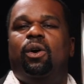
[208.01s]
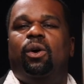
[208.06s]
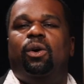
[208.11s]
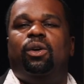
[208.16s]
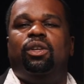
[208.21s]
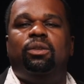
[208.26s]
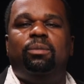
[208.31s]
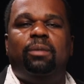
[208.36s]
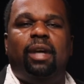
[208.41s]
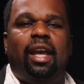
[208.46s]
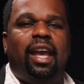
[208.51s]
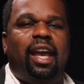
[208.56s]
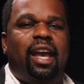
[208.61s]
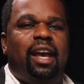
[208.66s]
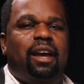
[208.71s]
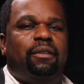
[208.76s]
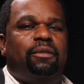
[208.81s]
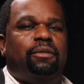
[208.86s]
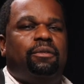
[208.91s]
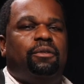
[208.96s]
or you may
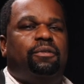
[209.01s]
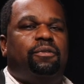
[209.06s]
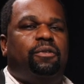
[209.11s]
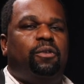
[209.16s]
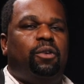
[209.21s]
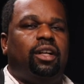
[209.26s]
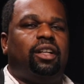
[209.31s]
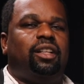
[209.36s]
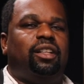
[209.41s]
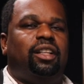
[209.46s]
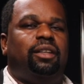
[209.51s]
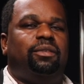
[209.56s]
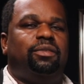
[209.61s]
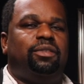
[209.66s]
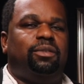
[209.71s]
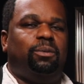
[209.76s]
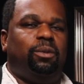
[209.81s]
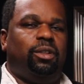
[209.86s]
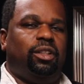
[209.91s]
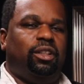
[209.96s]
have
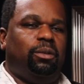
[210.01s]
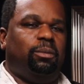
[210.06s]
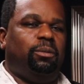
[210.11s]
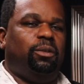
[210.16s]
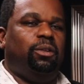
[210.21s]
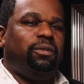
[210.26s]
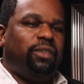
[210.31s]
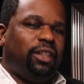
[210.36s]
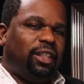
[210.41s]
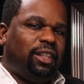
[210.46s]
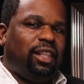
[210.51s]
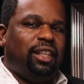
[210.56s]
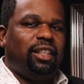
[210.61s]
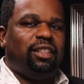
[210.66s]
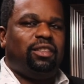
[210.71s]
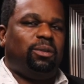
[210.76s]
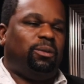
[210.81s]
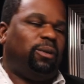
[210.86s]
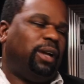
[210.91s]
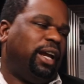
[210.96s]
forklifts where you're moving
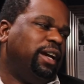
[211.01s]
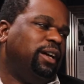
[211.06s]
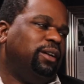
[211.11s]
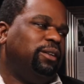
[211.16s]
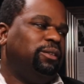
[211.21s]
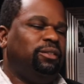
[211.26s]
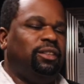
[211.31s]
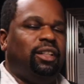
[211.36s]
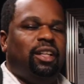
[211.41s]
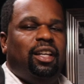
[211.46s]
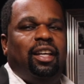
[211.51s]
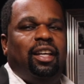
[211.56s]
things around